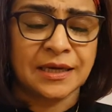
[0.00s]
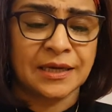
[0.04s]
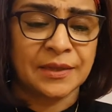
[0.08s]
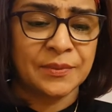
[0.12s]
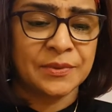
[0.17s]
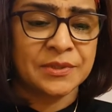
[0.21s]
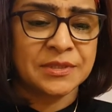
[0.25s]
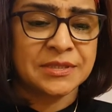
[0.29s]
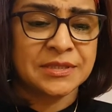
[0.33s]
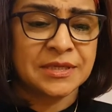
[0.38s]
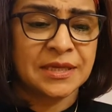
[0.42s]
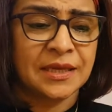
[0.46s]
I
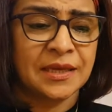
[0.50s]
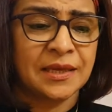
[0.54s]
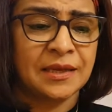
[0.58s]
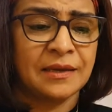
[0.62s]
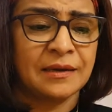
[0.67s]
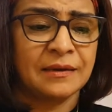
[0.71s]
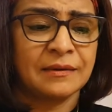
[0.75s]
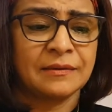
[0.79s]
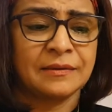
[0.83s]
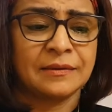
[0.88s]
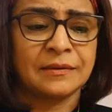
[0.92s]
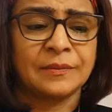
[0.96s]
would
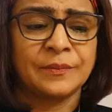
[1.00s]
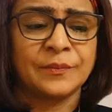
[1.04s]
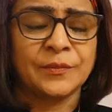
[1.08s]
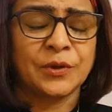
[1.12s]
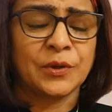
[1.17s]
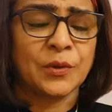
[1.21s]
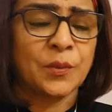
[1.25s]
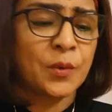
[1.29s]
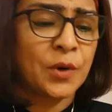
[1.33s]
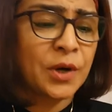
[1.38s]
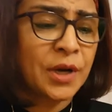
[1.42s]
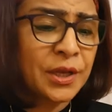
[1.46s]
say,
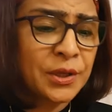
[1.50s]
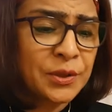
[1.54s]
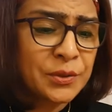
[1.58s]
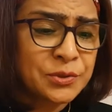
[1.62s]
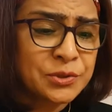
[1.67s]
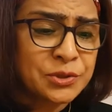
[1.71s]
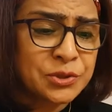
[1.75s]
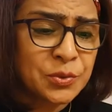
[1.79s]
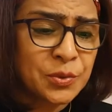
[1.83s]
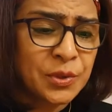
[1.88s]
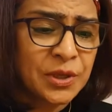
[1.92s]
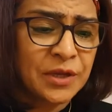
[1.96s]
what are you
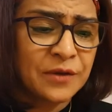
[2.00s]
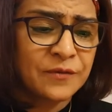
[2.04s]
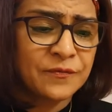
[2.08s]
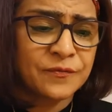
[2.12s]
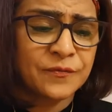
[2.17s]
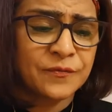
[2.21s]
doing